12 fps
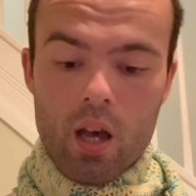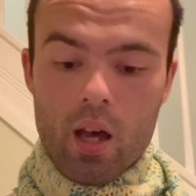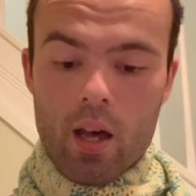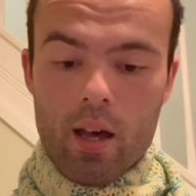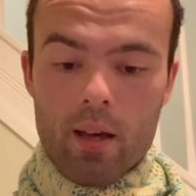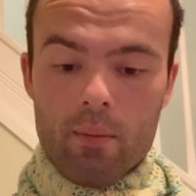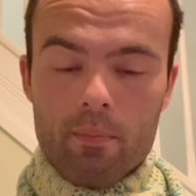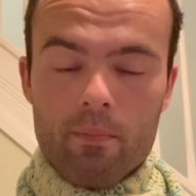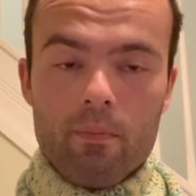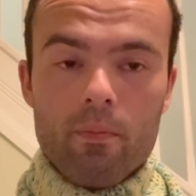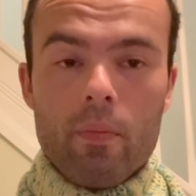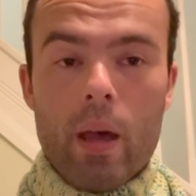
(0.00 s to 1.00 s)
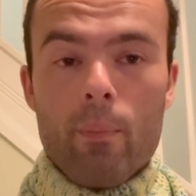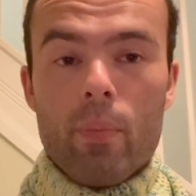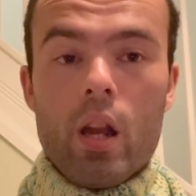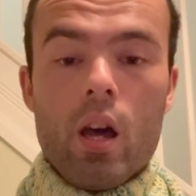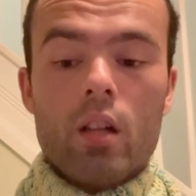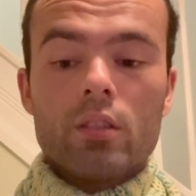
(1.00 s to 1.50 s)
and
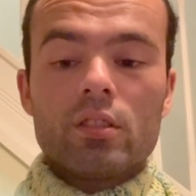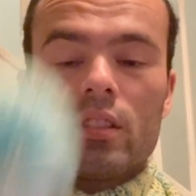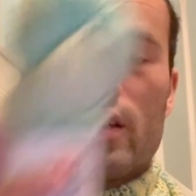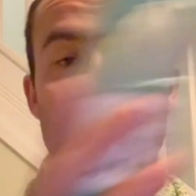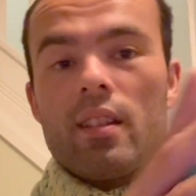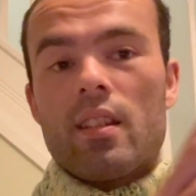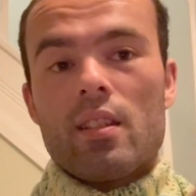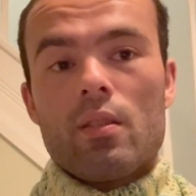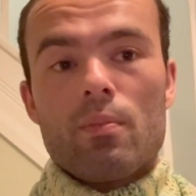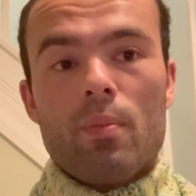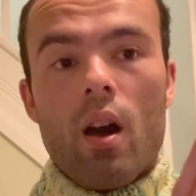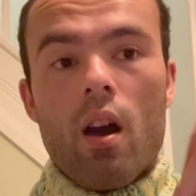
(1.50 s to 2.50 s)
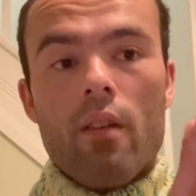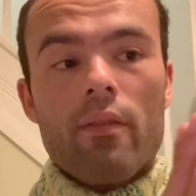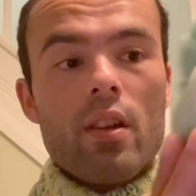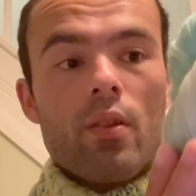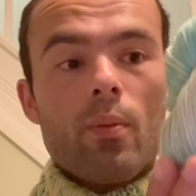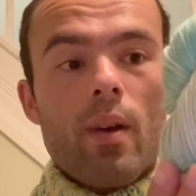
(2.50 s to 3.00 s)
plants, and this is part of it
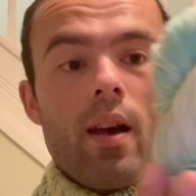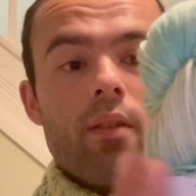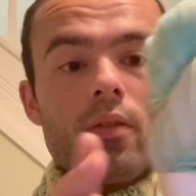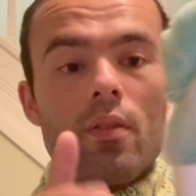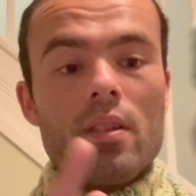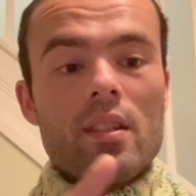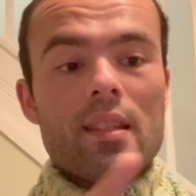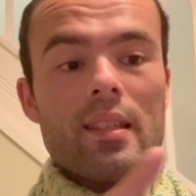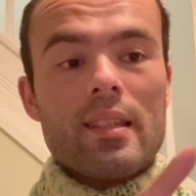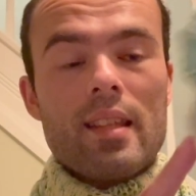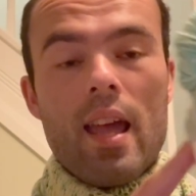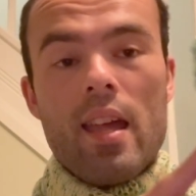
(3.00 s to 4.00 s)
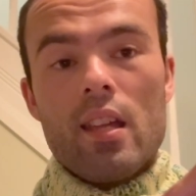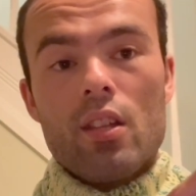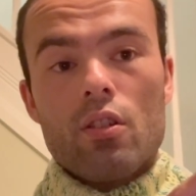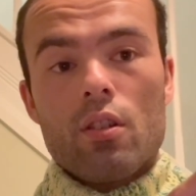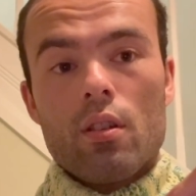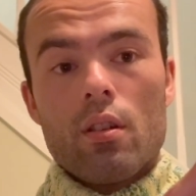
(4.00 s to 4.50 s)
as well. So this is sage.